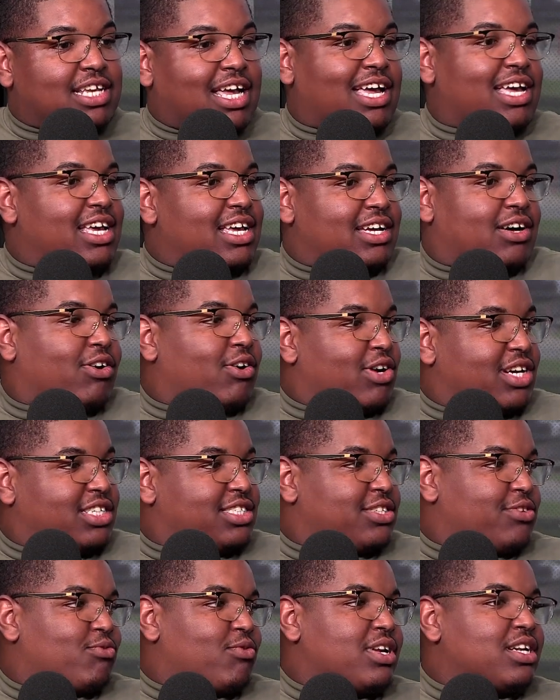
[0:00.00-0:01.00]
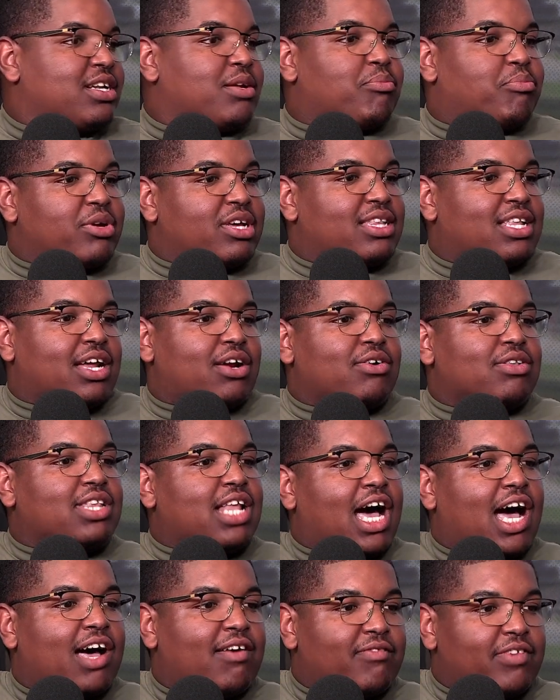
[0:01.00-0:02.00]
Uh, eh, or is it written in pen that
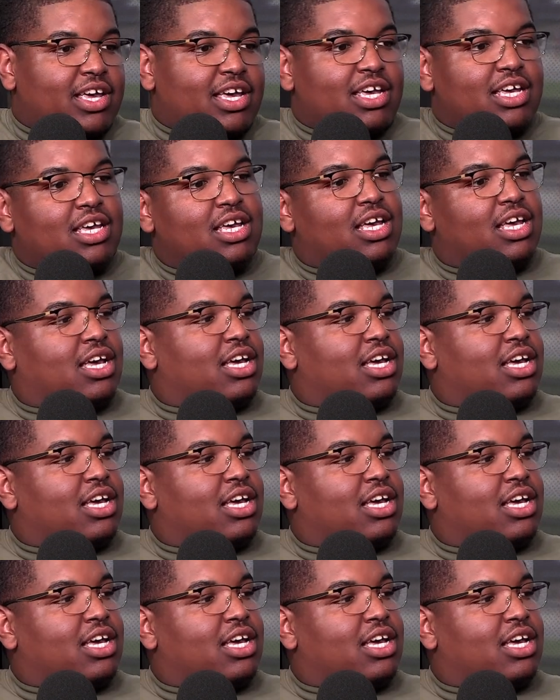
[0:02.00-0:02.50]
Olave,